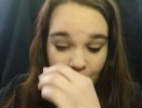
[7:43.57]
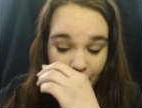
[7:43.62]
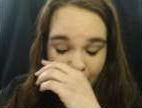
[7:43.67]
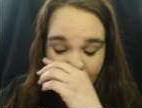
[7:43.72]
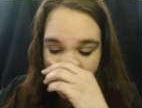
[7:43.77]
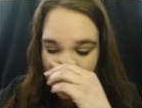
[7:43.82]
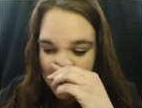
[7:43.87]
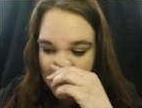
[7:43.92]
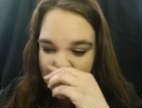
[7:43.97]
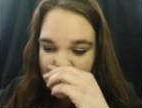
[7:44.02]

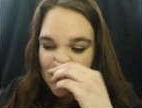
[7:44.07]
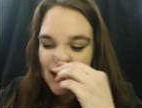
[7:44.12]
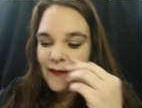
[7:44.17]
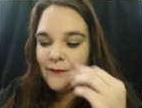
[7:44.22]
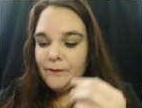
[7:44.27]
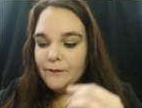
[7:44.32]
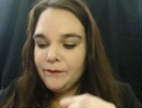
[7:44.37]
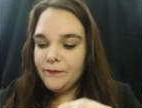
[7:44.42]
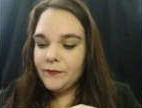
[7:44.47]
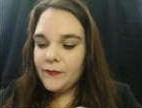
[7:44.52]
point,
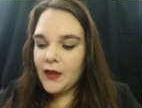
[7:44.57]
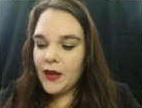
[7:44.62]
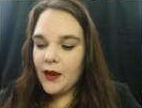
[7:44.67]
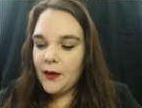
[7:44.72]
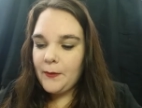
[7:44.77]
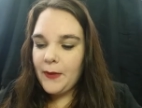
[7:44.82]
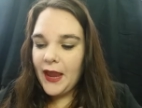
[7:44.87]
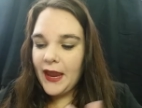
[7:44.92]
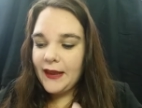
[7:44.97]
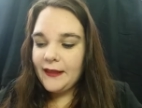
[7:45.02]

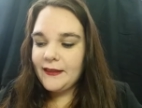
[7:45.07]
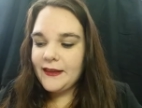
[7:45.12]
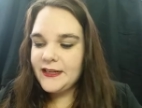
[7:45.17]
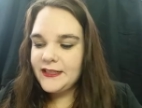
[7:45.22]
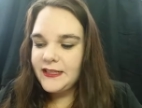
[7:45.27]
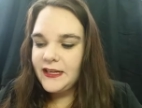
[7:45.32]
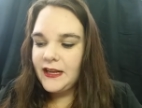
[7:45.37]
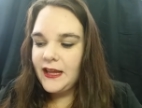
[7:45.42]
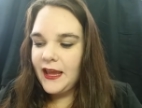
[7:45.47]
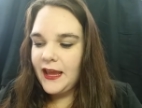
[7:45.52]
um,
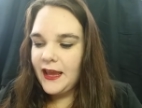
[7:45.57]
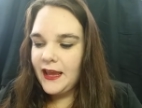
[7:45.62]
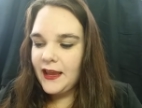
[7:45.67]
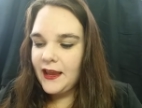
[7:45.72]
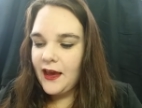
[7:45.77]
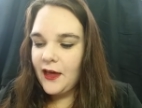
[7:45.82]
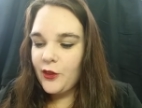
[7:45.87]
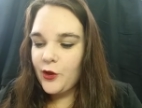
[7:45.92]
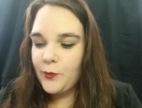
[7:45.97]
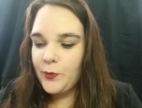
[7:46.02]
Haley did a
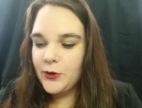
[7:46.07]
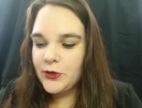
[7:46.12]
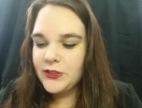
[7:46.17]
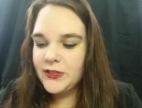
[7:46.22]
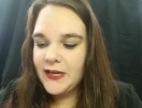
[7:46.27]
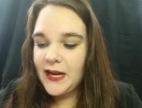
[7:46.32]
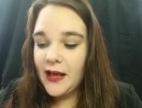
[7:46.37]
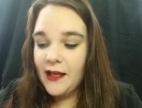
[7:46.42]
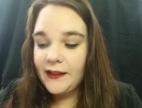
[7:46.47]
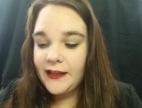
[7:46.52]
color
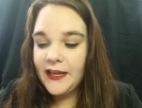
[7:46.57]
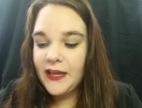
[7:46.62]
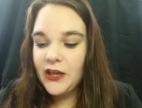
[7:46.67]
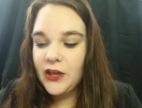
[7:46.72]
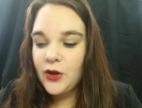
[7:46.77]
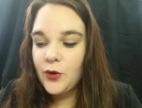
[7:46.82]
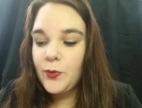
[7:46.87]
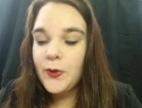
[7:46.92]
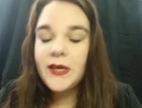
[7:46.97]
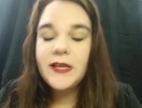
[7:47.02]

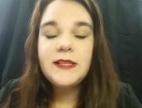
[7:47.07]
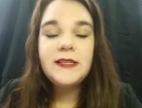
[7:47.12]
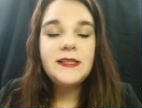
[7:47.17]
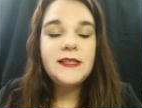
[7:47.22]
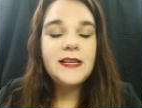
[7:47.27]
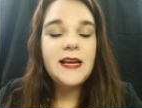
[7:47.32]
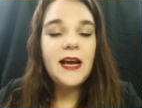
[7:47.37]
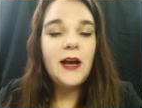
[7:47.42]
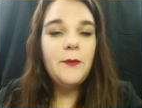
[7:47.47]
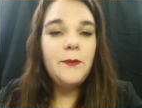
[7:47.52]
personality quiz
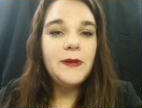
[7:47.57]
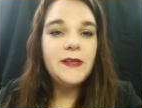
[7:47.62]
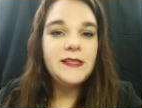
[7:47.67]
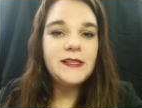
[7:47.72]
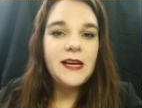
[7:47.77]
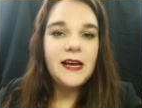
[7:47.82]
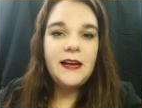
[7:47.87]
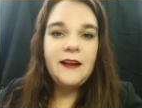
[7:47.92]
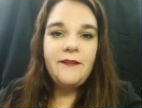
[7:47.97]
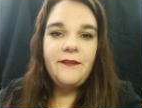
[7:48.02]
to help
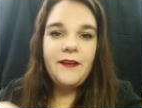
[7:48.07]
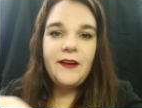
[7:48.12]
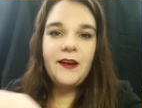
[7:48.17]
us kind of